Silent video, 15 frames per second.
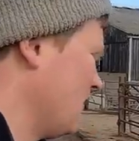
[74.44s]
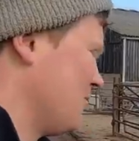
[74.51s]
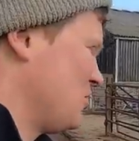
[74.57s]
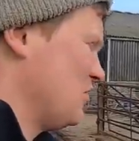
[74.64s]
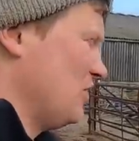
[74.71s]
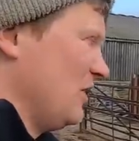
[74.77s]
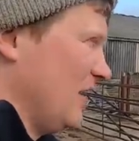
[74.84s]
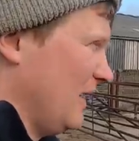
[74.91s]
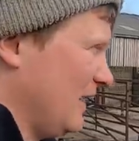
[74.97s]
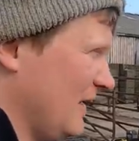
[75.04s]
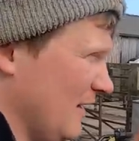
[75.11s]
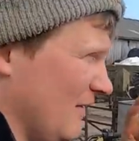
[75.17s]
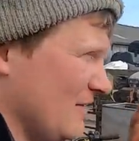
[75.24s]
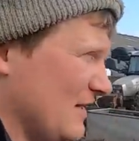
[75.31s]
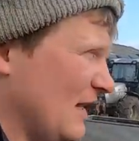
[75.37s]
opportunity
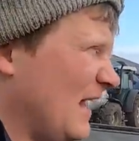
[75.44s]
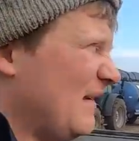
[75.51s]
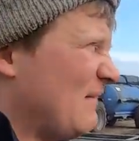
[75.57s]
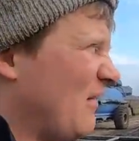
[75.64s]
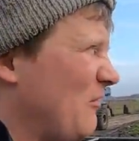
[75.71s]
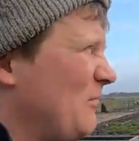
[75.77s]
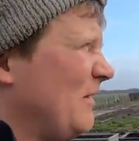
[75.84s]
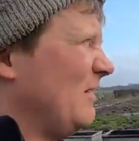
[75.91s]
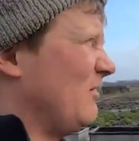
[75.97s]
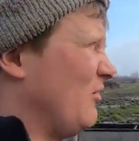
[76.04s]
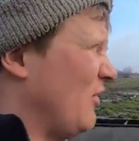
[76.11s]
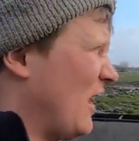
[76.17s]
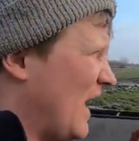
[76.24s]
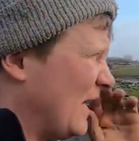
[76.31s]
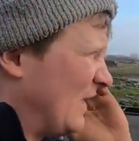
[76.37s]
to let him have a bit of a
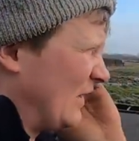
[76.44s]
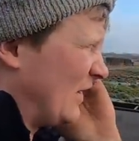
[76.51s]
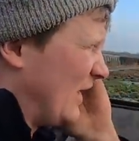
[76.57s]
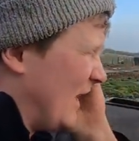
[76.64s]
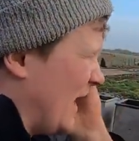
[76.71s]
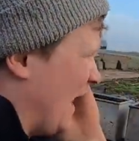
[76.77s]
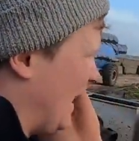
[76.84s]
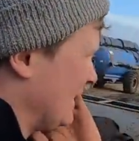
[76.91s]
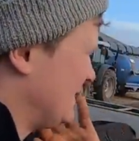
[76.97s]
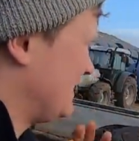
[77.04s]
ride on it and